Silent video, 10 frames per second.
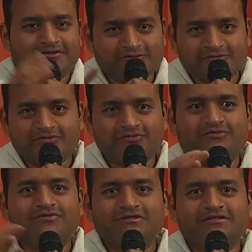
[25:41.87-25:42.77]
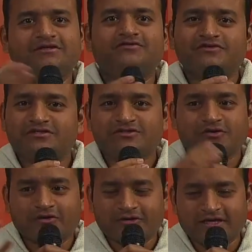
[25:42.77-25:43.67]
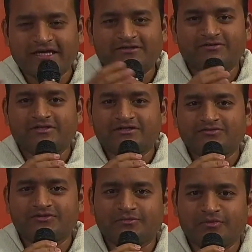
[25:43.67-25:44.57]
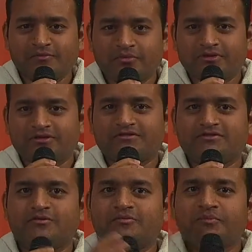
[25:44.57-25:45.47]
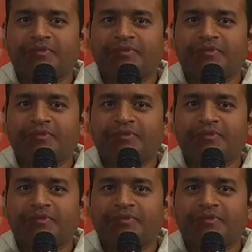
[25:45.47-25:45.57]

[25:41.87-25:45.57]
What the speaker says: do the service or get to touch with the people, so